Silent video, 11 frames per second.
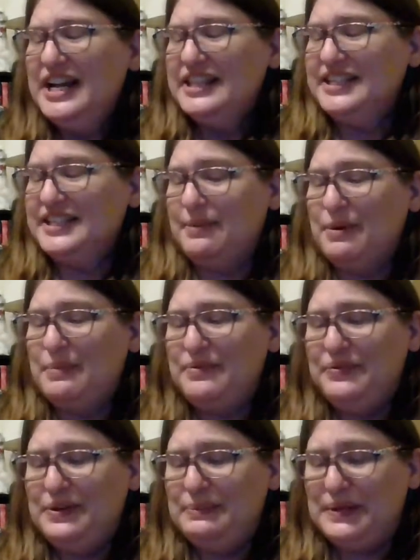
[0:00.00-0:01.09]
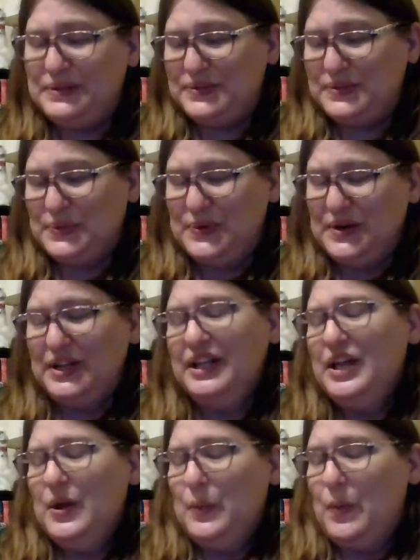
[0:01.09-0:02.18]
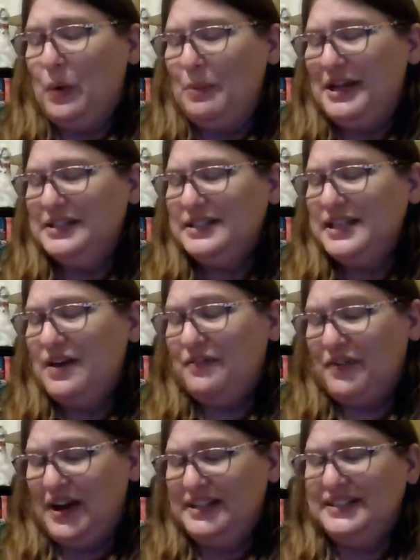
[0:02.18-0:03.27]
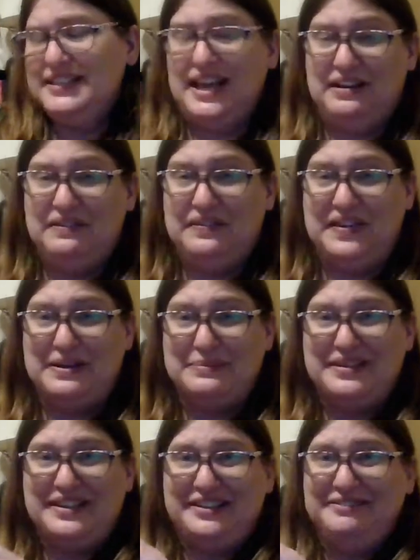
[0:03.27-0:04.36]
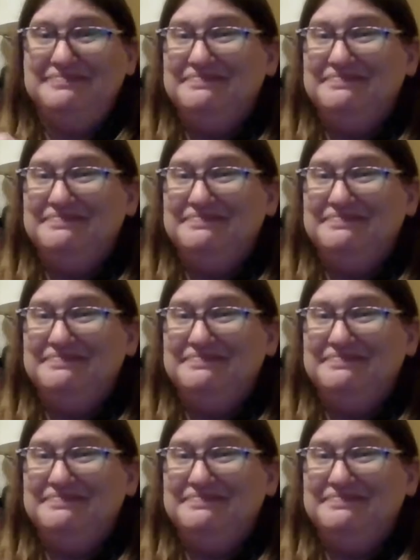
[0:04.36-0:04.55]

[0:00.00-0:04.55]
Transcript: the summer before middle school, romance, friends, and family.